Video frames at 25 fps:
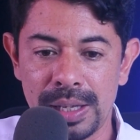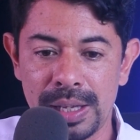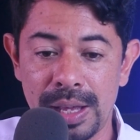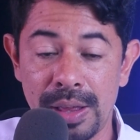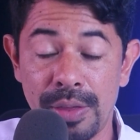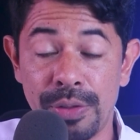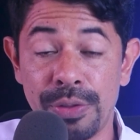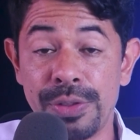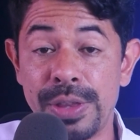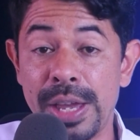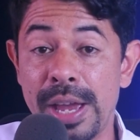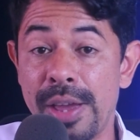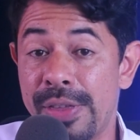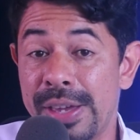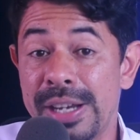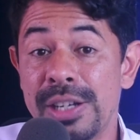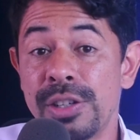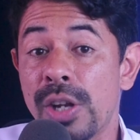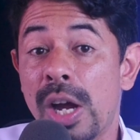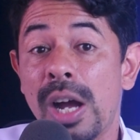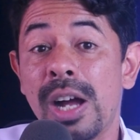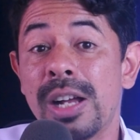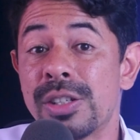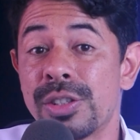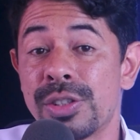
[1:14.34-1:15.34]
And they
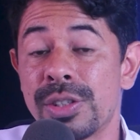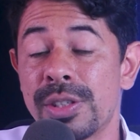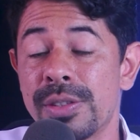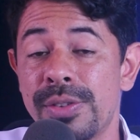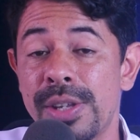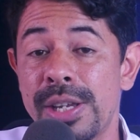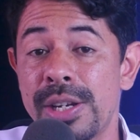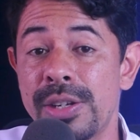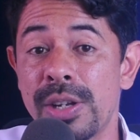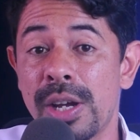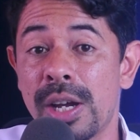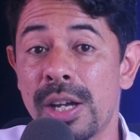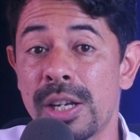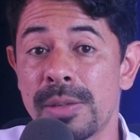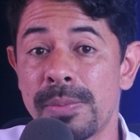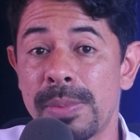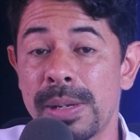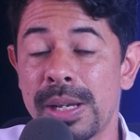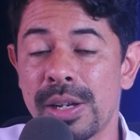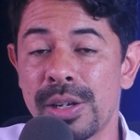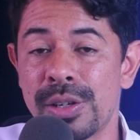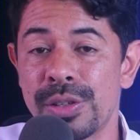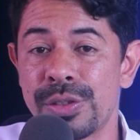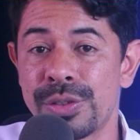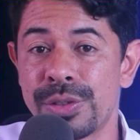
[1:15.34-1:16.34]
don't
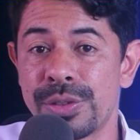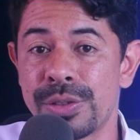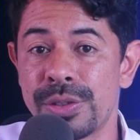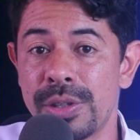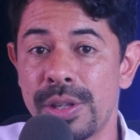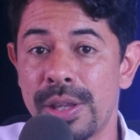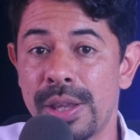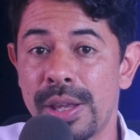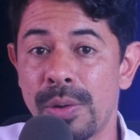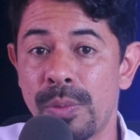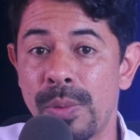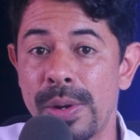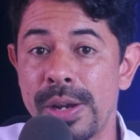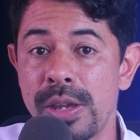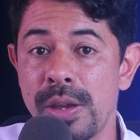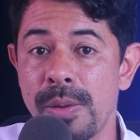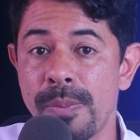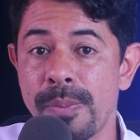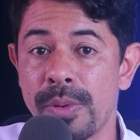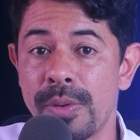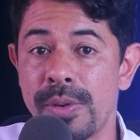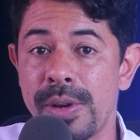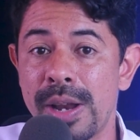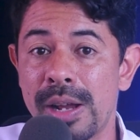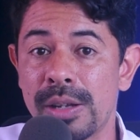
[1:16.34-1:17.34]
because the way
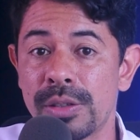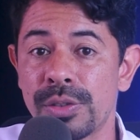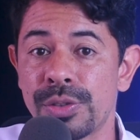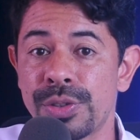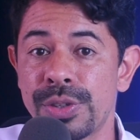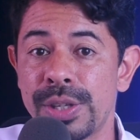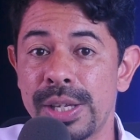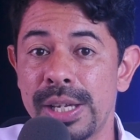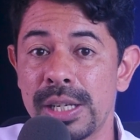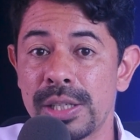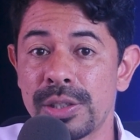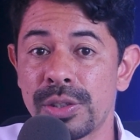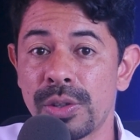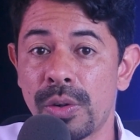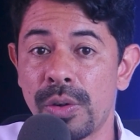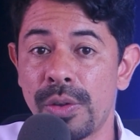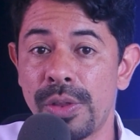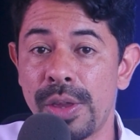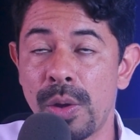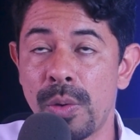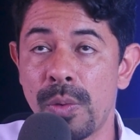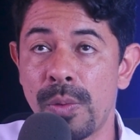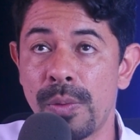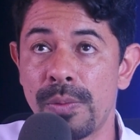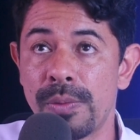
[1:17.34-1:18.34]
you pronounce things
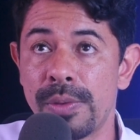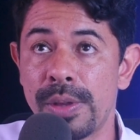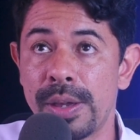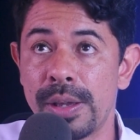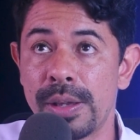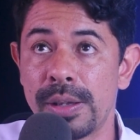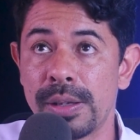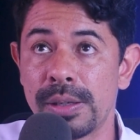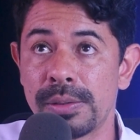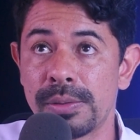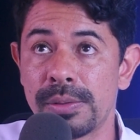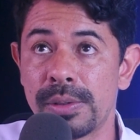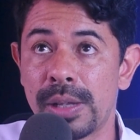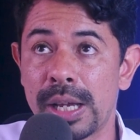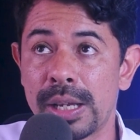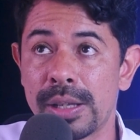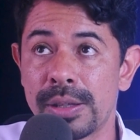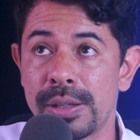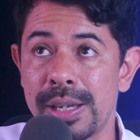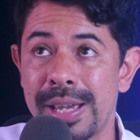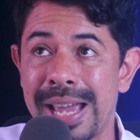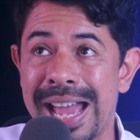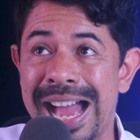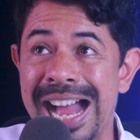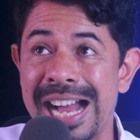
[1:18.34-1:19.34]
or
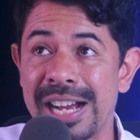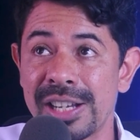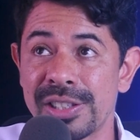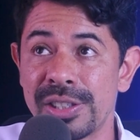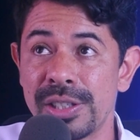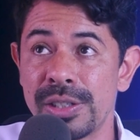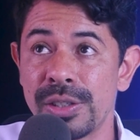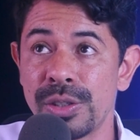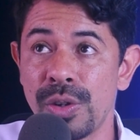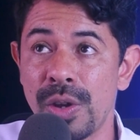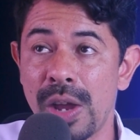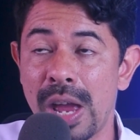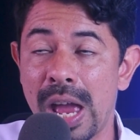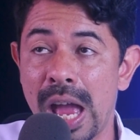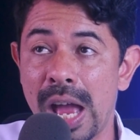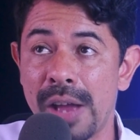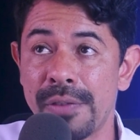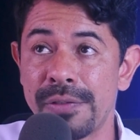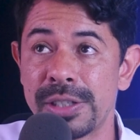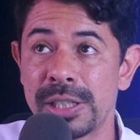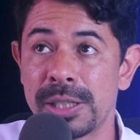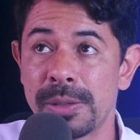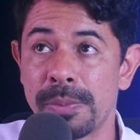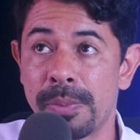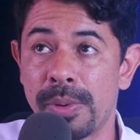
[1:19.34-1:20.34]
the accent you
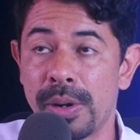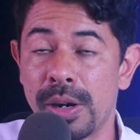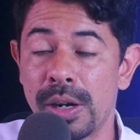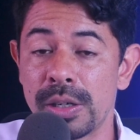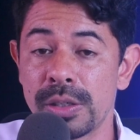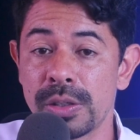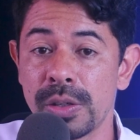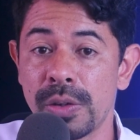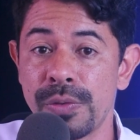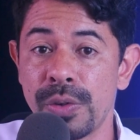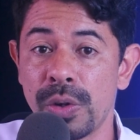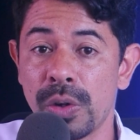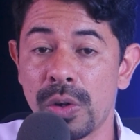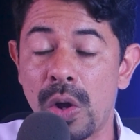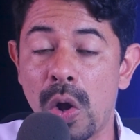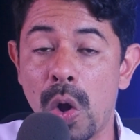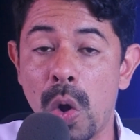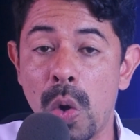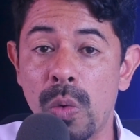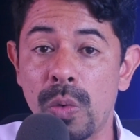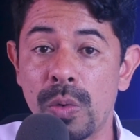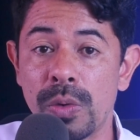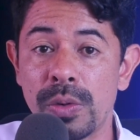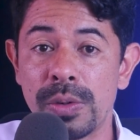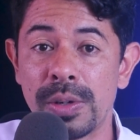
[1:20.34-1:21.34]
have is part of your
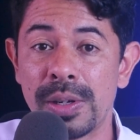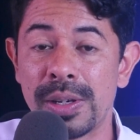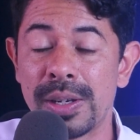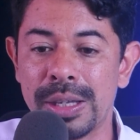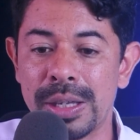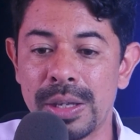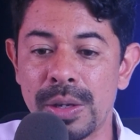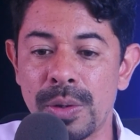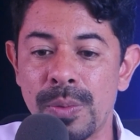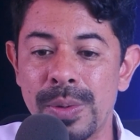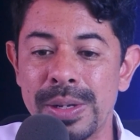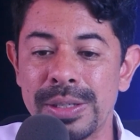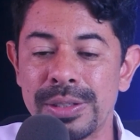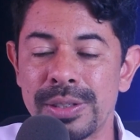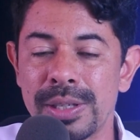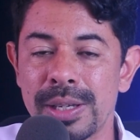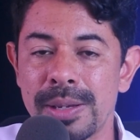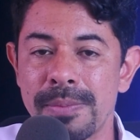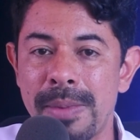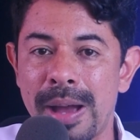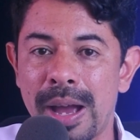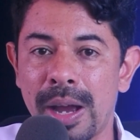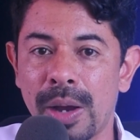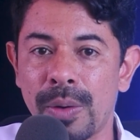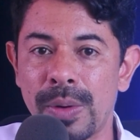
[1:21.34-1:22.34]
own
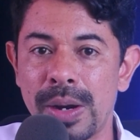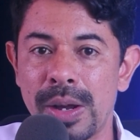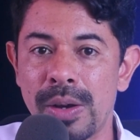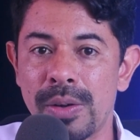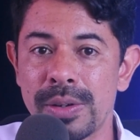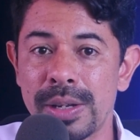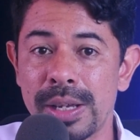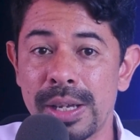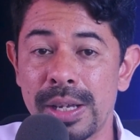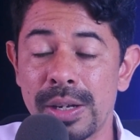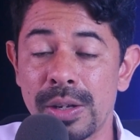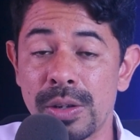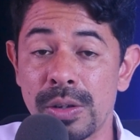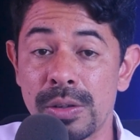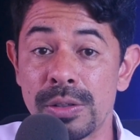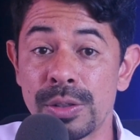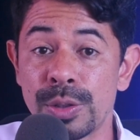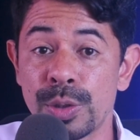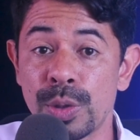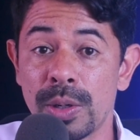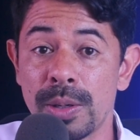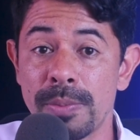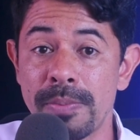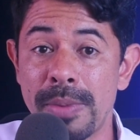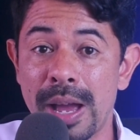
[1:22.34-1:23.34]
linguistic background and
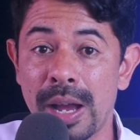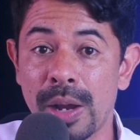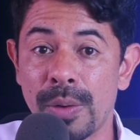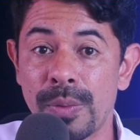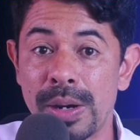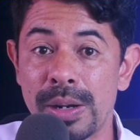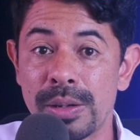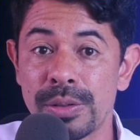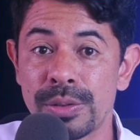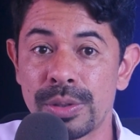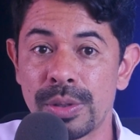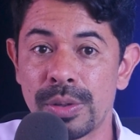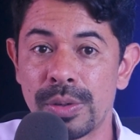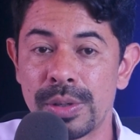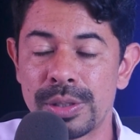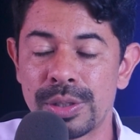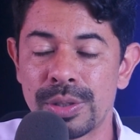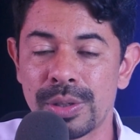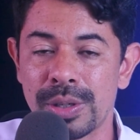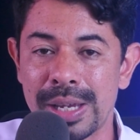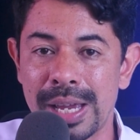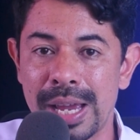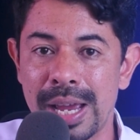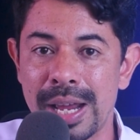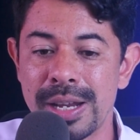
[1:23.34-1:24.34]
cultural background. So
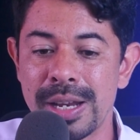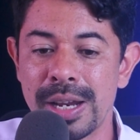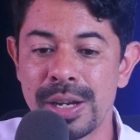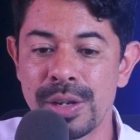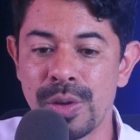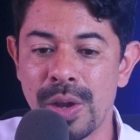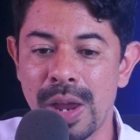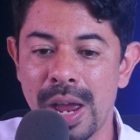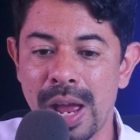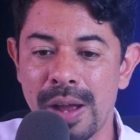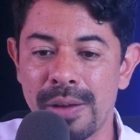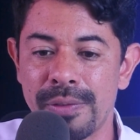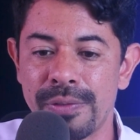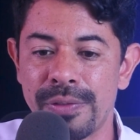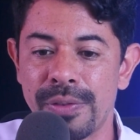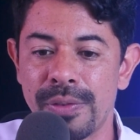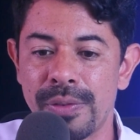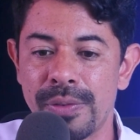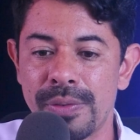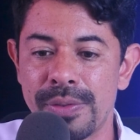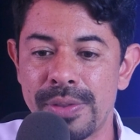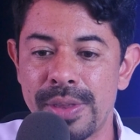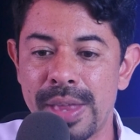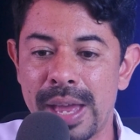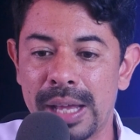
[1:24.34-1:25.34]
it's okay that you have
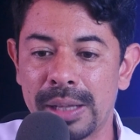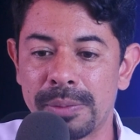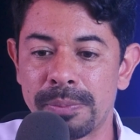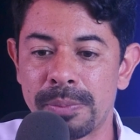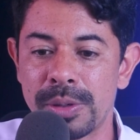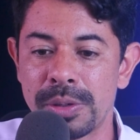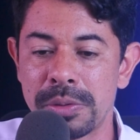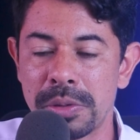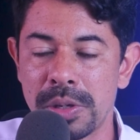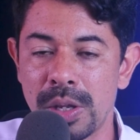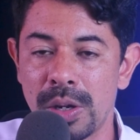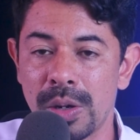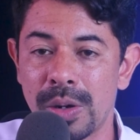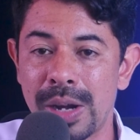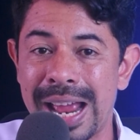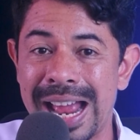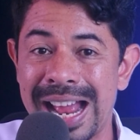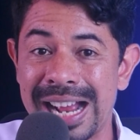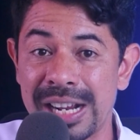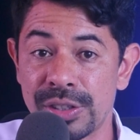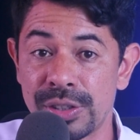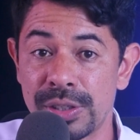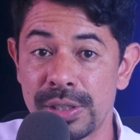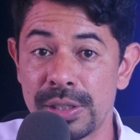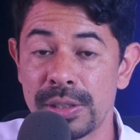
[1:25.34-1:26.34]
that particular
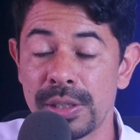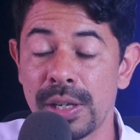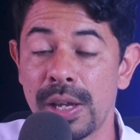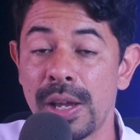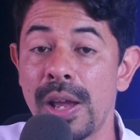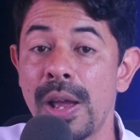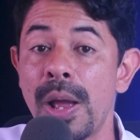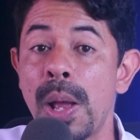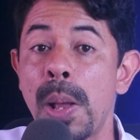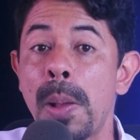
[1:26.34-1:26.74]
accent.